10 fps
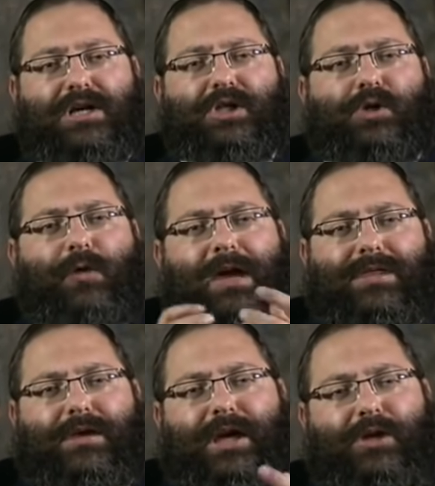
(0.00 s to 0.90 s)

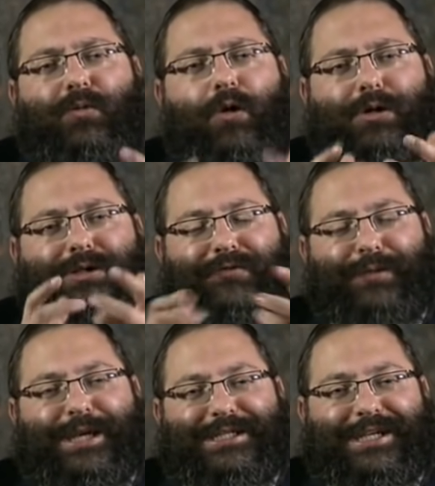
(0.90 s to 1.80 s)
Strengthening the Walls of
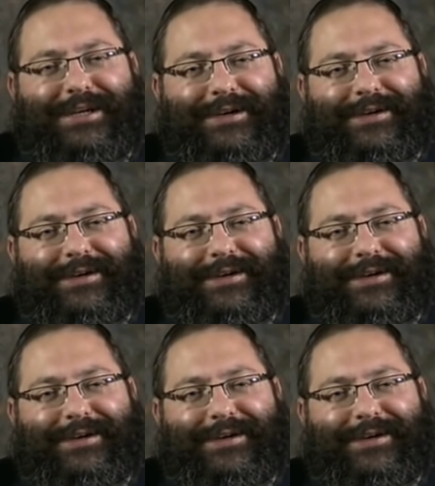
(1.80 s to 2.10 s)
Religion,